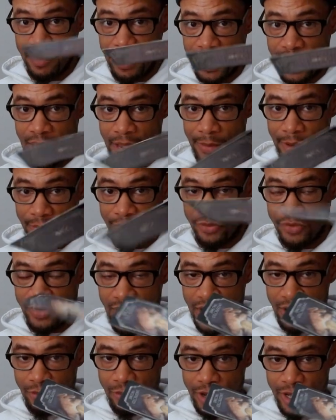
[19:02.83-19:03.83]
It came out
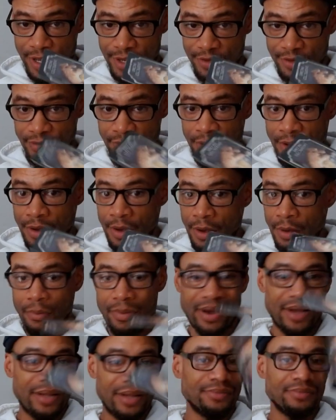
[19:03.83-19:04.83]
sideways,
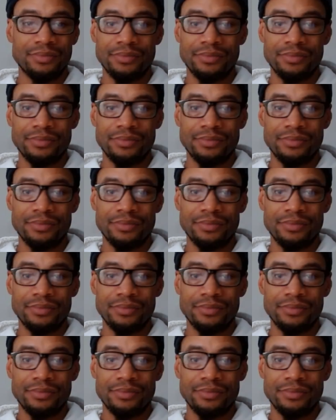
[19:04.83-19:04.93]
but